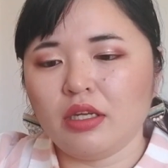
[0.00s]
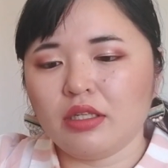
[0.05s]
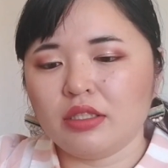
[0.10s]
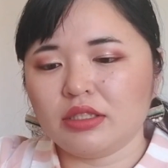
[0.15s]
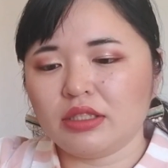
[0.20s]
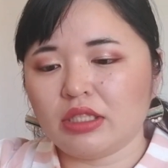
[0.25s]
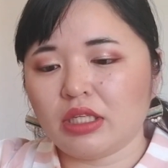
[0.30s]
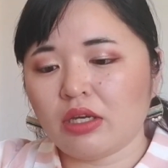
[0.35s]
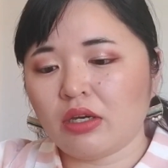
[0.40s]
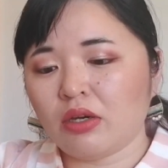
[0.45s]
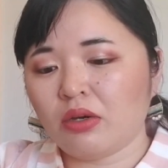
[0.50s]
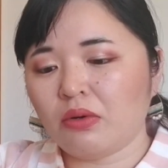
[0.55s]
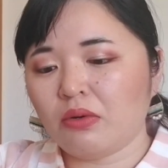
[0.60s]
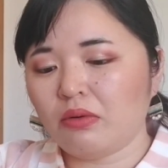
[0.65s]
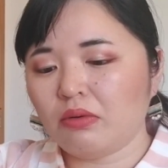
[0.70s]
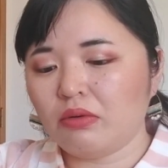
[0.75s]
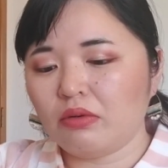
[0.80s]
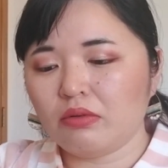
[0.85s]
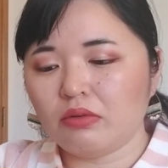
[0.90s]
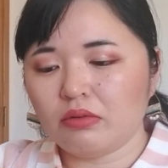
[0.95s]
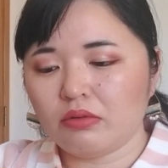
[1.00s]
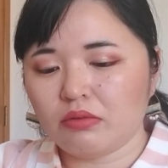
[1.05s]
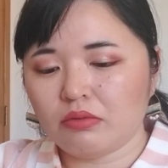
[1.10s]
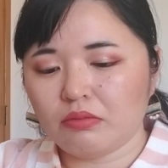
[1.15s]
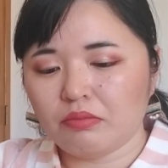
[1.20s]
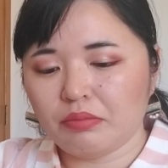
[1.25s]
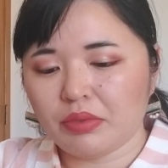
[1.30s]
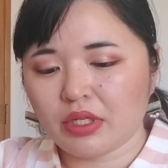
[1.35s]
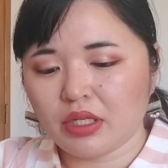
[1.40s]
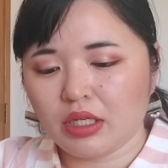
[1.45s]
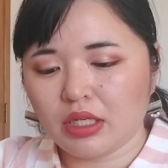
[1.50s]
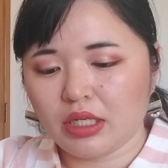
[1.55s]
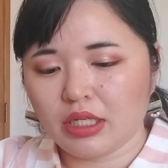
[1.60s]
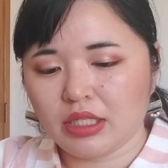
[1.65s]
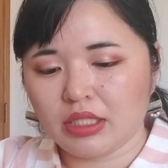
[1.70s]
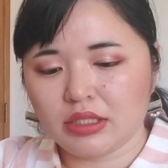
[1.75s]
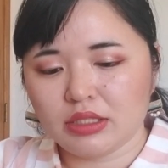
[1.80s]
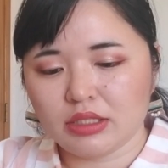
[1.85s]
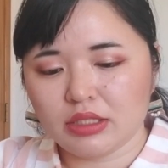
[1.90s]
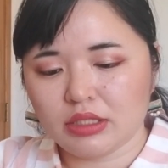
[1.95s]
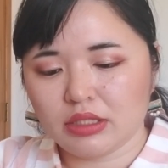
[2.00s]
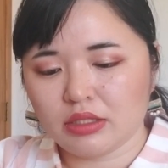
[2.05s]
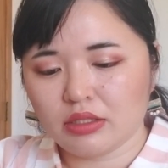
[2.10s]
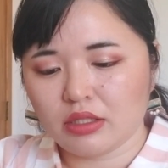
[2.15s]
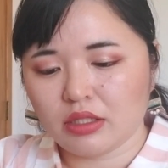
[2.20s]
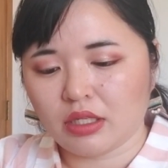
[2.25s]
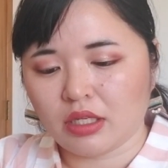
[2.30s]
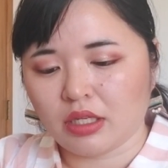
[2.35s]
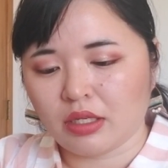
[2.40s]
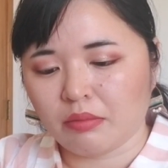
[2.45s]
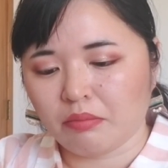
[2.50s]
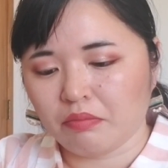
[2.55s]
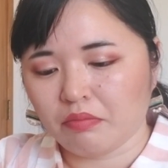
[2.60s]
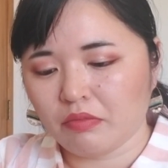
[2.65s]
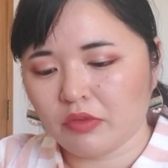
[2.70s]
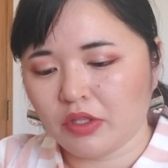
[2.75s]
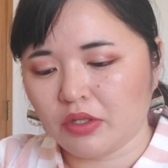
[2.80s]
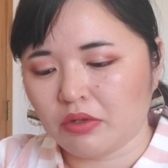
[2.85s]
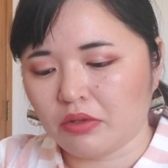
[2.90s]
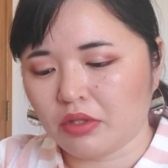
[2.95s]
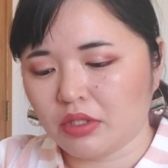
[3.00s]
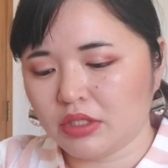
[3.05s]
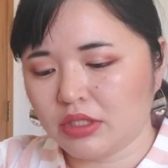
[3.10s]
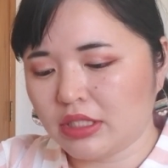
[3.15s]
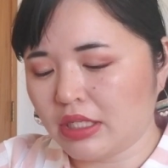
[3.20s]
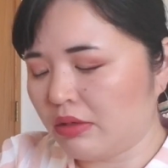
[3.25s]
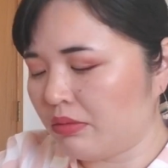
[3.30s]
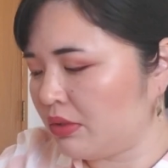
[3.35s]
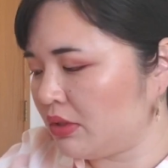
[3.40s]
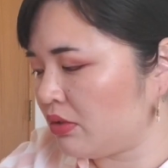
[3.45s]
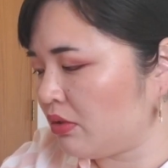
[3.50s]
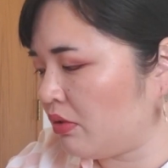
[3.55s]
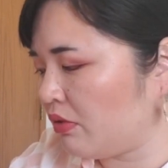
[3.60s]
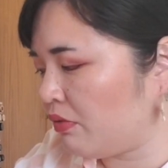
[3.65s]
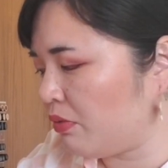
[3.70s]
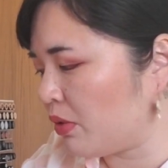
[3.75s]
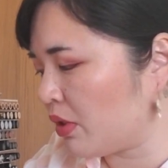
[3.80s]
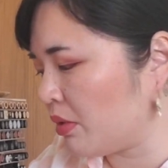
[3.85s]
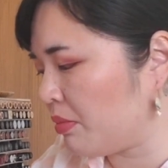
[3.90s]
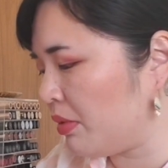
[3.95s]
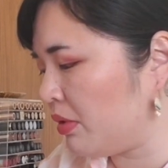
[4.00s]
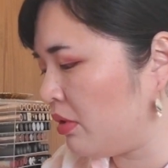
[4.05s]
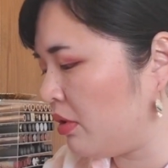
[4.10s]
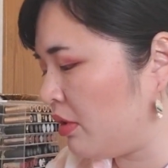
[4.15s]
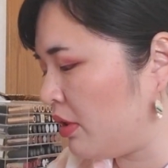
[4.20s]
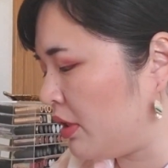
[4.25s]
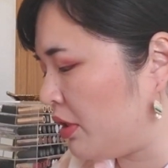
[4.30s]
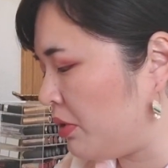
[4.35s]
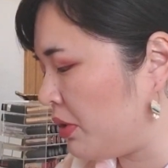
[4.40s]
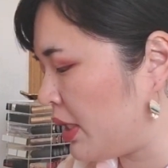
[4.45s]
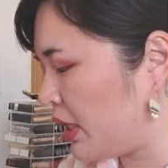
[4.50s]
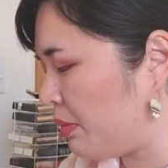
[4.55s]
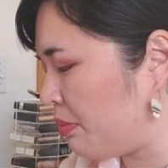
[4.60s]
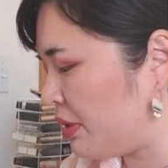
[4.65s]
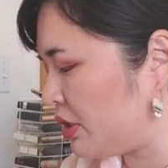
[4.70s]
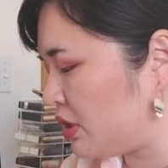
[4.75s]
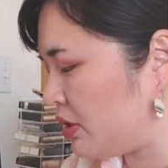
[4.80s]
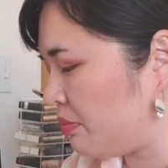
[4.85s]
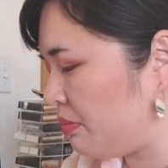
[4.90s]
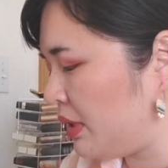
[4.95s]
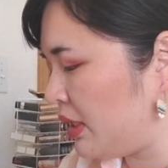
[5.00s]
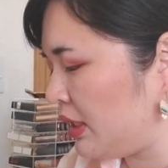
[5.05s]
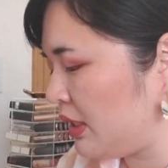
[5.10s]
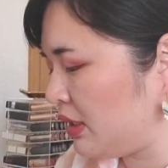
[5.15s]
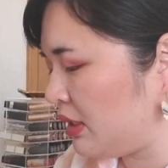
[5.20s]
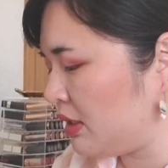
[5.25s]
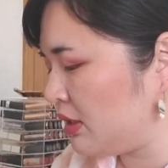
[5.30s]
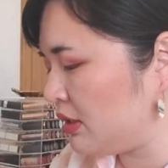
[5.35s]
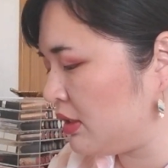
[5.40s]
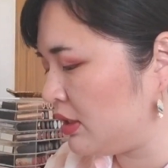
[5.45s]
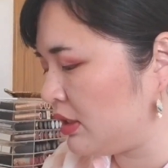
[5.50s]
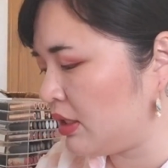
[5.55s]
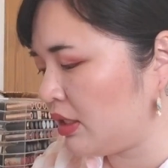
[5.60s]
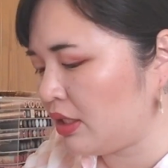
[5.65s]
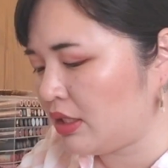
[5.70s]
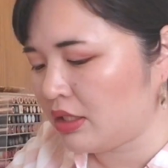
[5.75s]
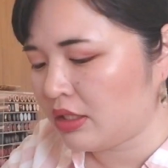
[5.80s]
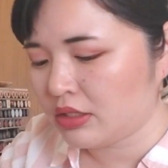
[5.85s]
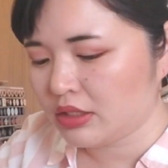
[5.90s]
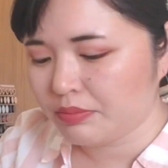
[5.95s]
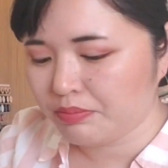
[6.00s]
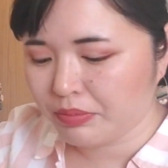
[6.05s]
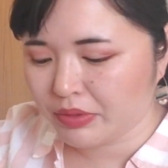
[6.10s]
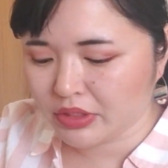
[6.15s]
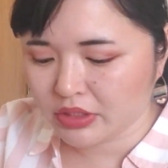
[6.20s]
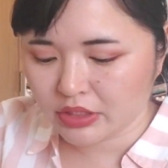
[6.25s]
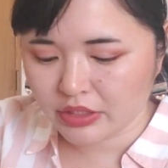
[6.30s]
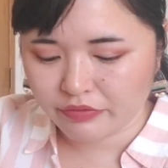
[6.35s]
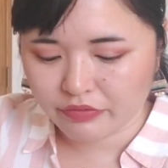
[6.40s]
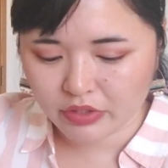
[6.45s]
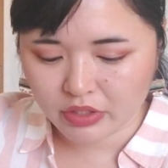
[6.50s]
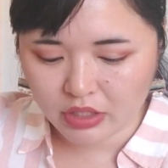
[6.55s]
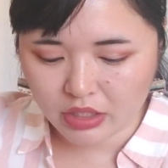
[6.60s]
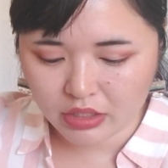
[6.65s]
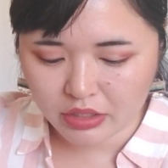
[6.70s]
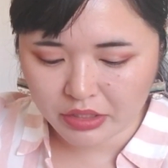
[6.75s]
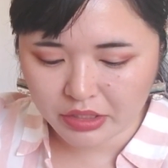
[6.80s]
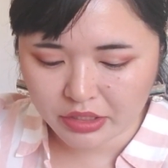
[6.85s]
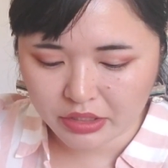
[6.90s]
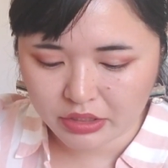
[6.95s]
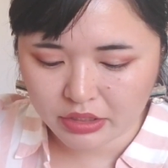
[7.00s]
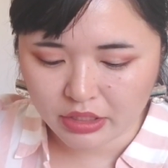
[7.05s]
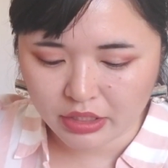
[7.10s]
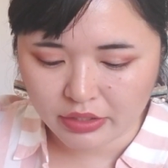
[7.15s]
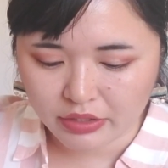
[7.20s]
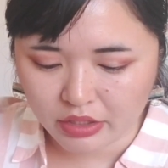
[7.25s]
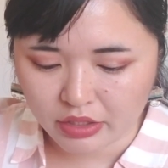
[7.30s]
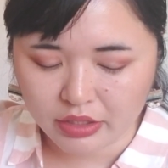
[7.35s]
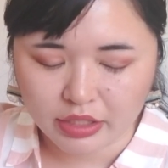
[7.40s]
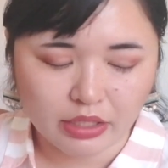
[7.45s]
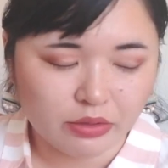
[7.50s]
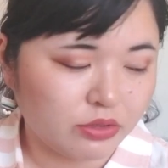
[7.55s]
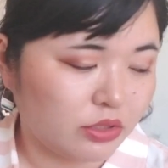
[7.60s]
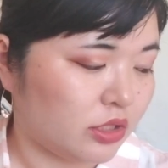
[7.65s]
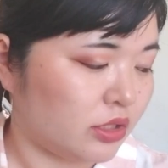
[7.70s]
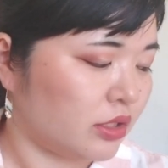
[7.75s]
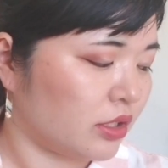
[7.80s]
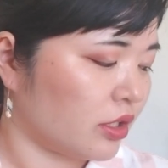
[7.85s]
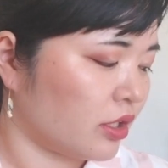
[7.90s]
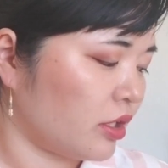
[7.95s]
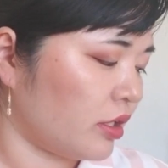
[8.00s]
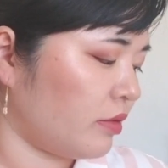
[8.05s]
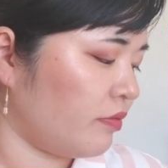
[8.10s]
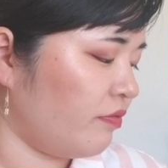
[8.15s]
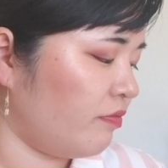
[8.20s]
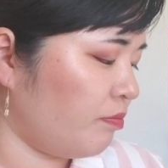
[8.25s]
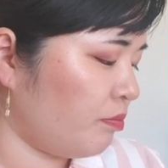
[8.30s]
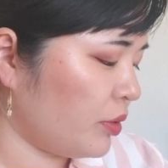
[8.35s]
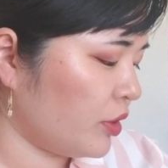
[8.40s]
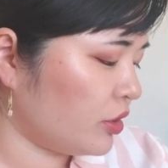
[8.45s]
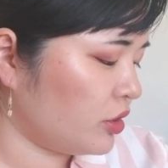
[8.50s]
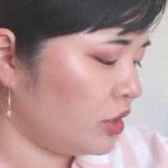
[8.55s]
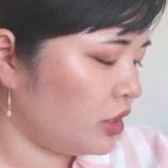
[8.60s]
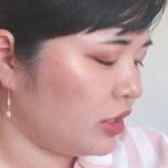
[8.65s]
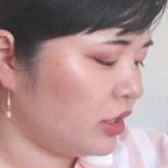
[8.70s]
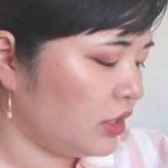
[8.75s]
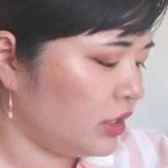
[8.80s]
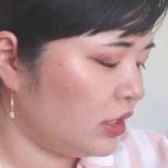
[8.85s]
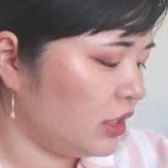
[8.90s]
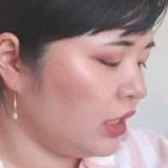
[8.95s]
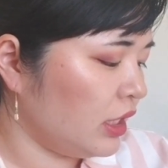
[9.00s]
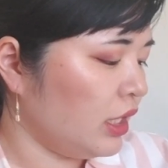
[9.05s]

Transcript: So because, you know, the set was so affordable and you get a bunch of minis and a bunch of different colors, I thought that was just a good purchase.